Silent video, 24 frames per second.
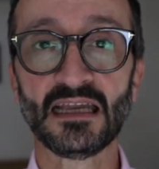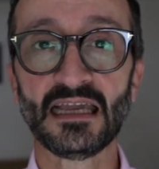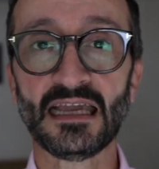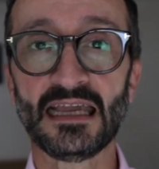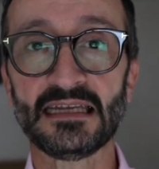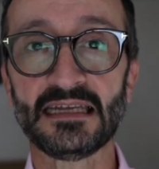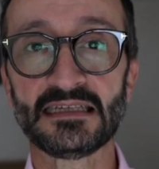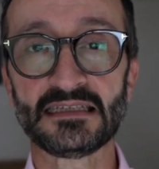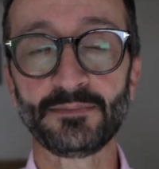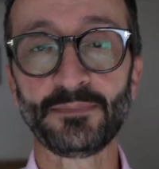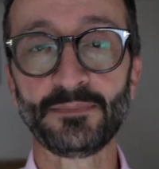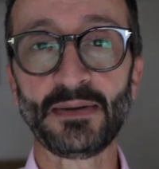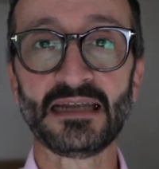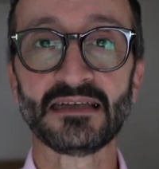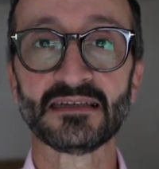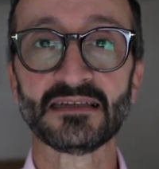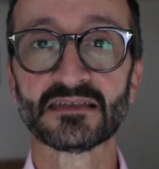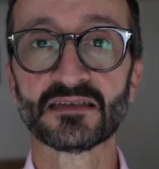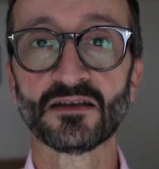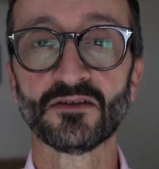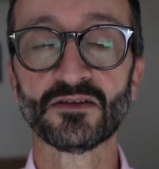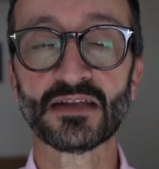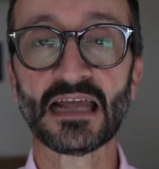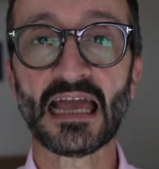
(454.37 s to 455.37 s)
It
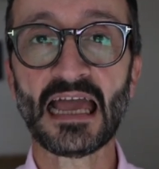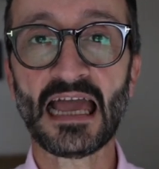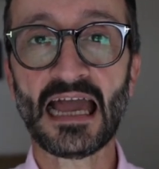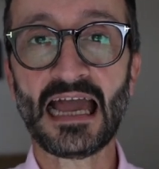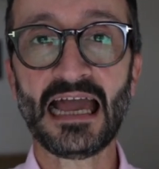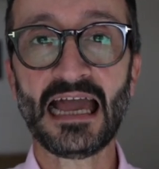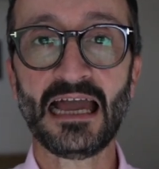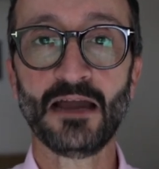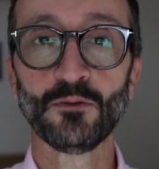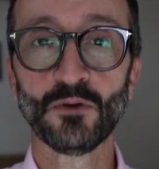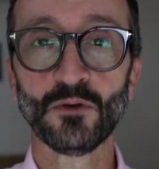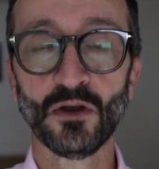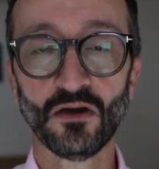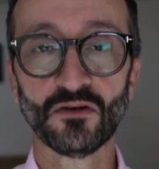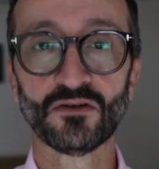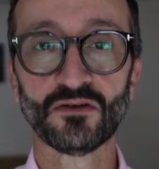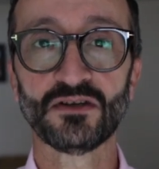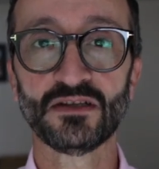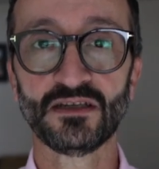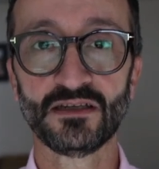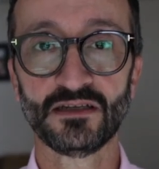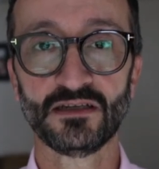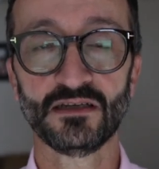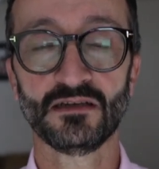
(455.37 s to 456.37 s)
depends on how
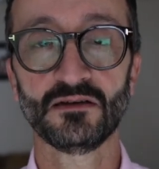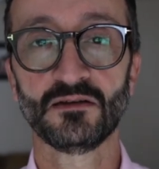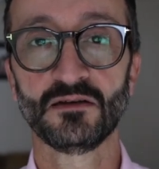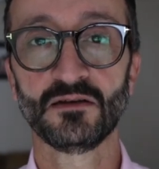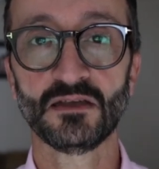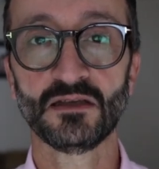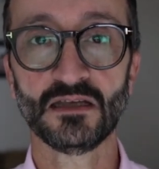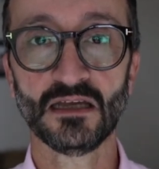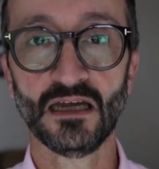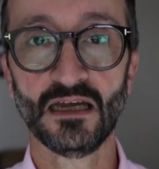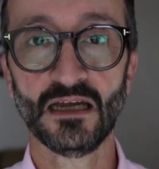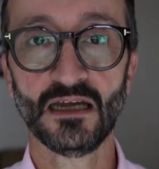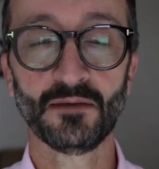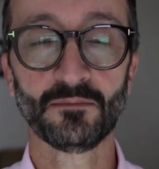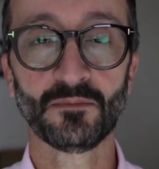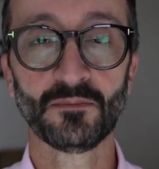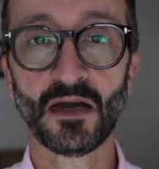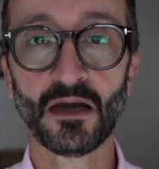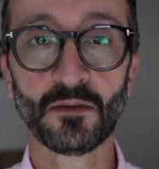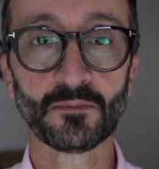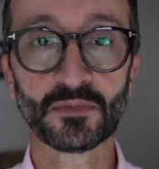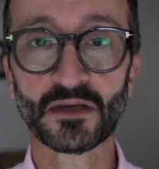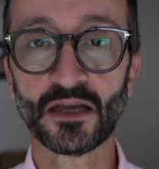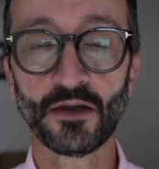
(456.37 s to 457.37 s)
long
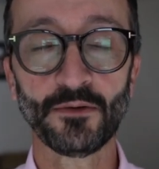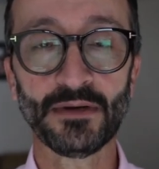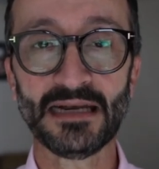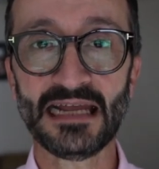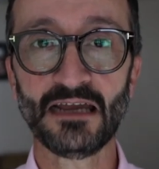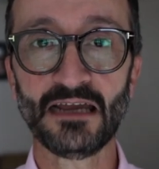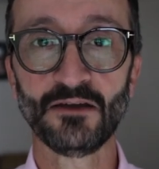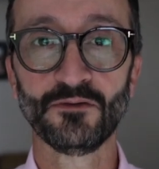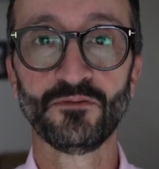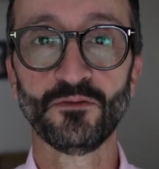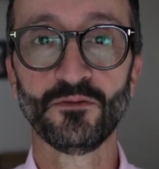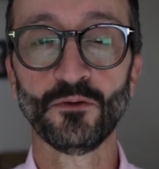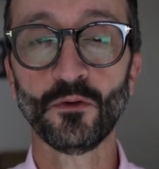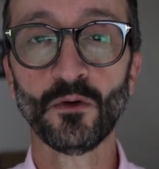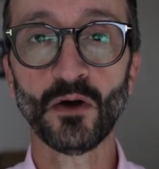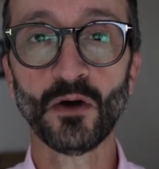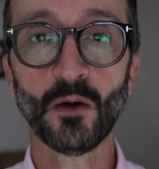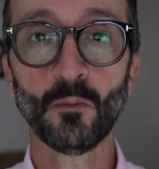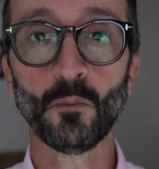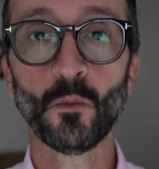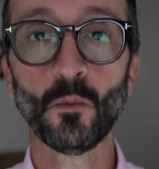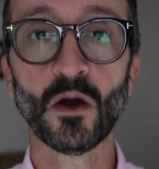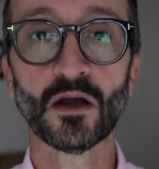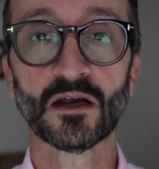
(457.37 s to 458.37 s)
I'm going out for
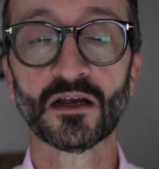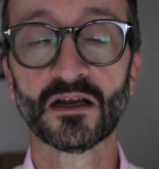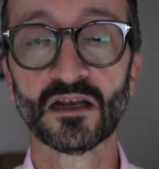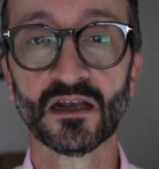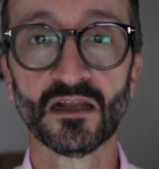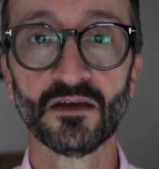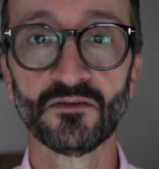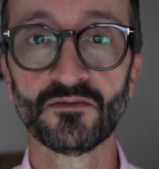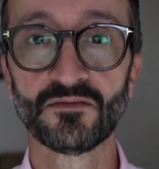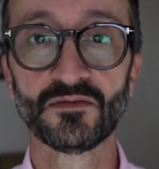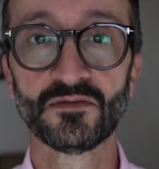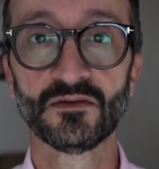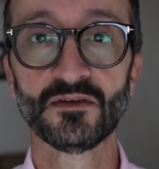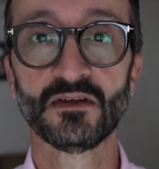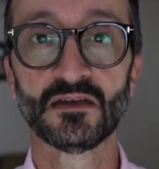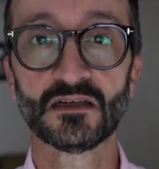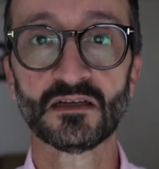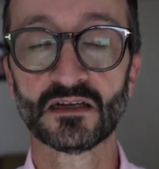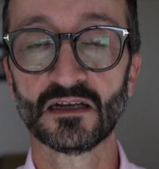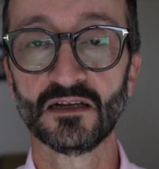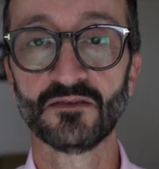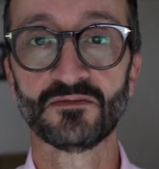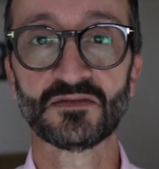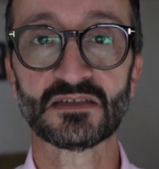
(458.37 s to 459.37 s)
and what
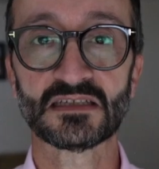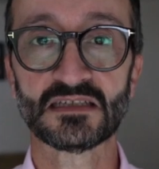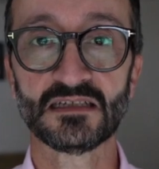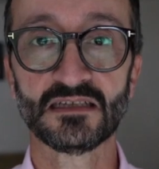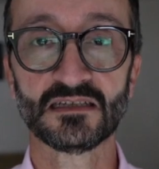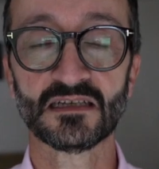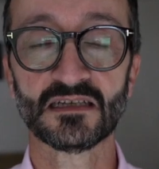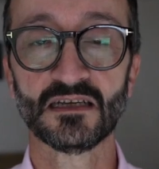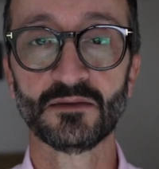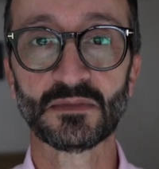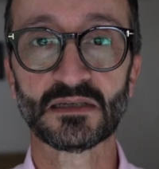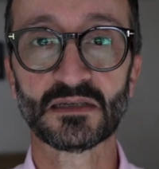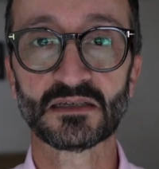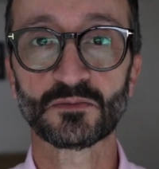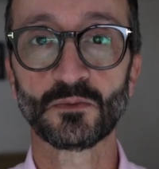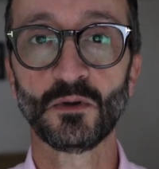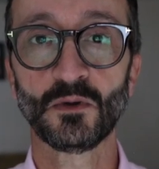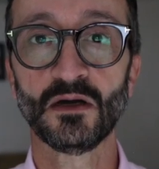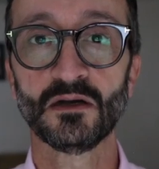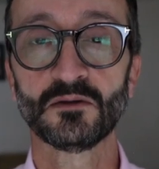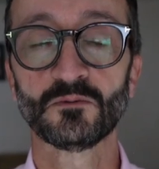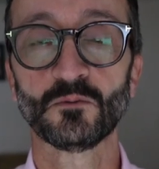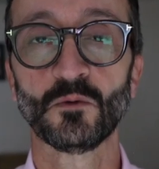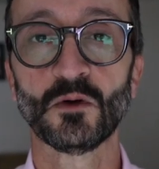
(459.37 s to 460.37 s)
gloves determines
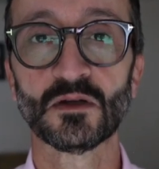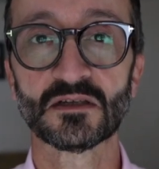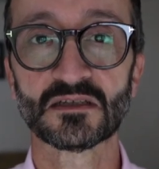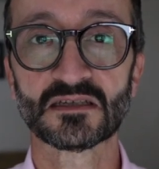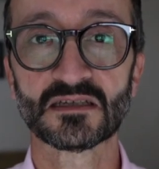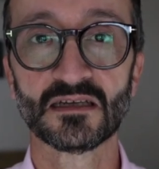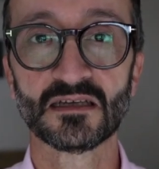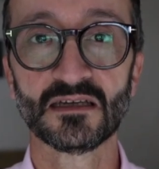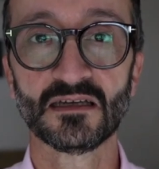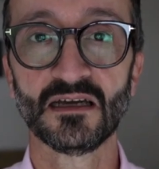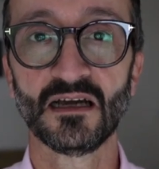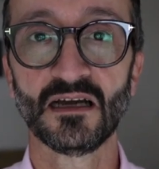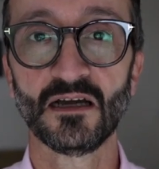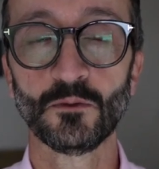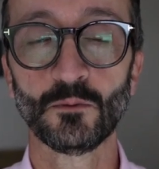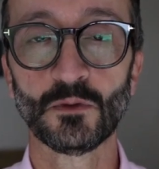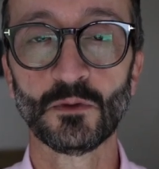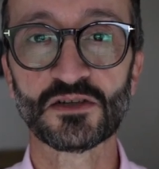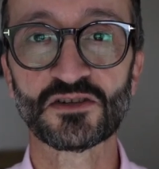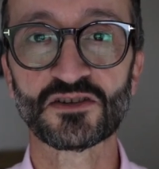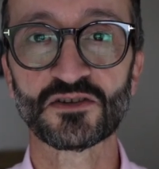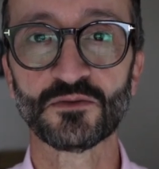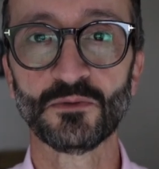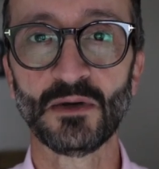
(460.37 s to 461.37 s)
what I
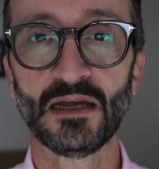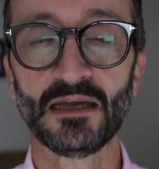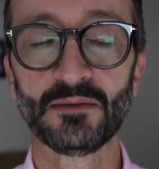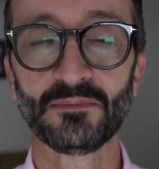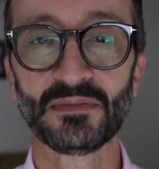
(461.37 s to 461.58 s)
wish to wear.